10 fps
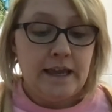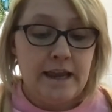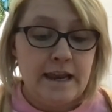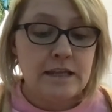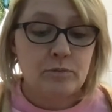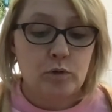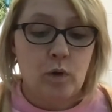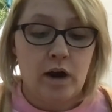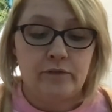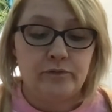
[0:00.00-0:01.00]
Eating
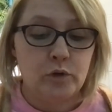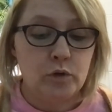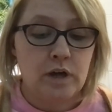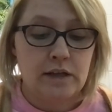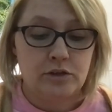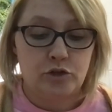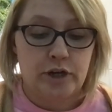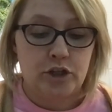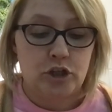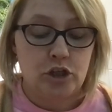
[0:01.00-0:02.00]
required full
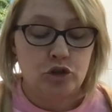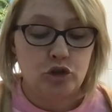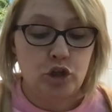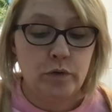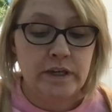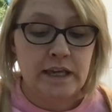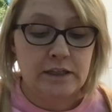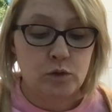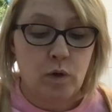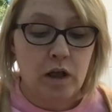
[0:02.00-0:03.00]
concentration. Chewing and
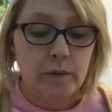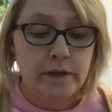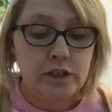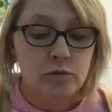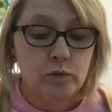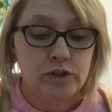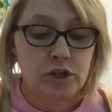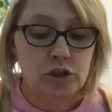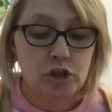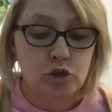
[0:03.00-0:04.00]
swallowing was
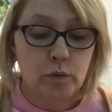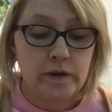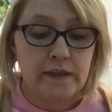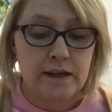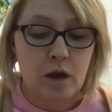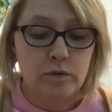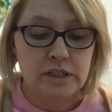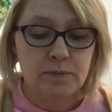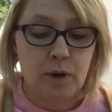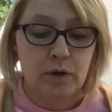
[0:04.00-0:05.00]
such a joy that no one
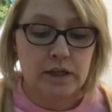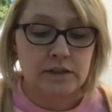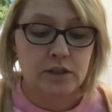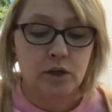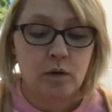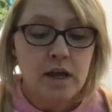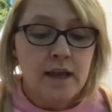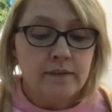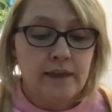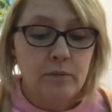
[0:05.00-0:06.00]
spoke until
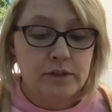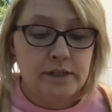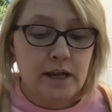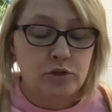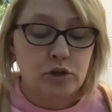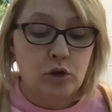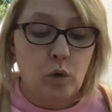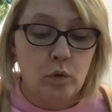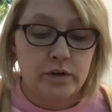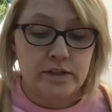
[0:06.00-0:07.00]
they were down to the
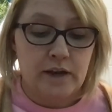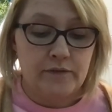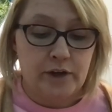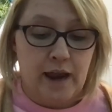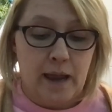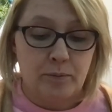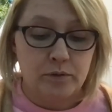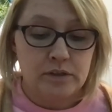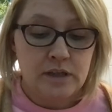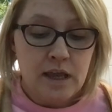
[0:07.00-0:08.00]
cores of their
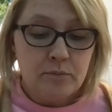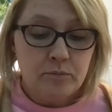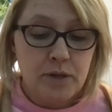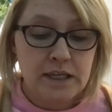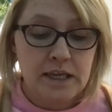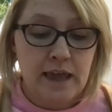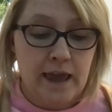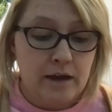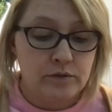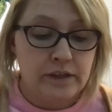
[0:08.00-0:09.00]
apples, picking
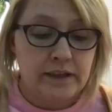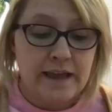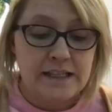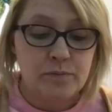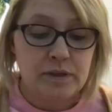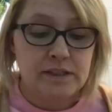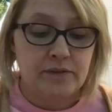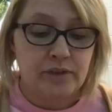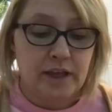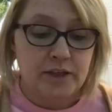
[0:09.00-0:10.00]
out the last bits
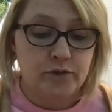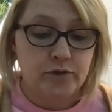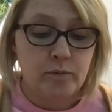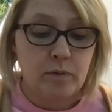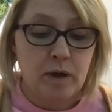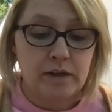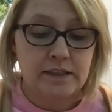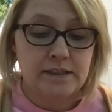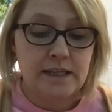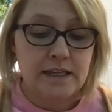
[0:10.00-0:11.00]
of flesh from among the
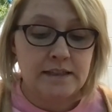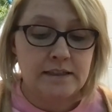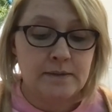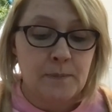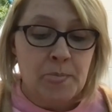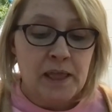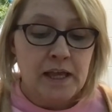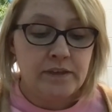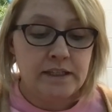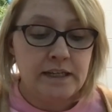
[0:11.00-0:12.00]
seeds.
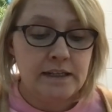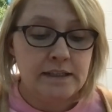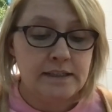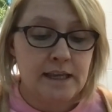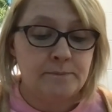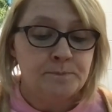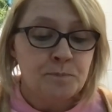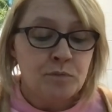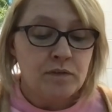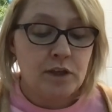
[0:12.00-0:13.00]
Then Nina said
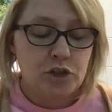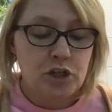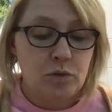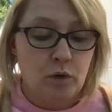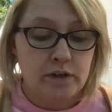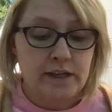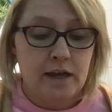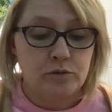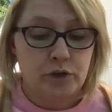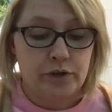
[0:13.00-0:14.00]
that she worked
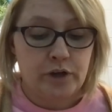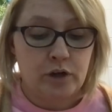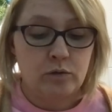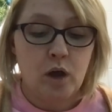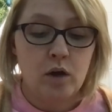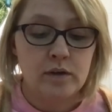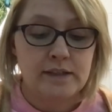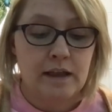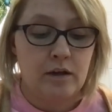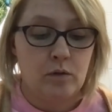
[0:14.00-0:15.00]
out during her long,
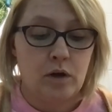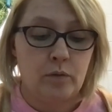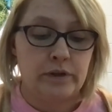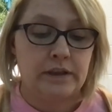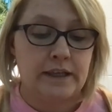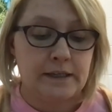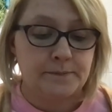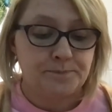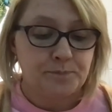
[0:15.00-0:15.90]
silent walk with Aaliyah.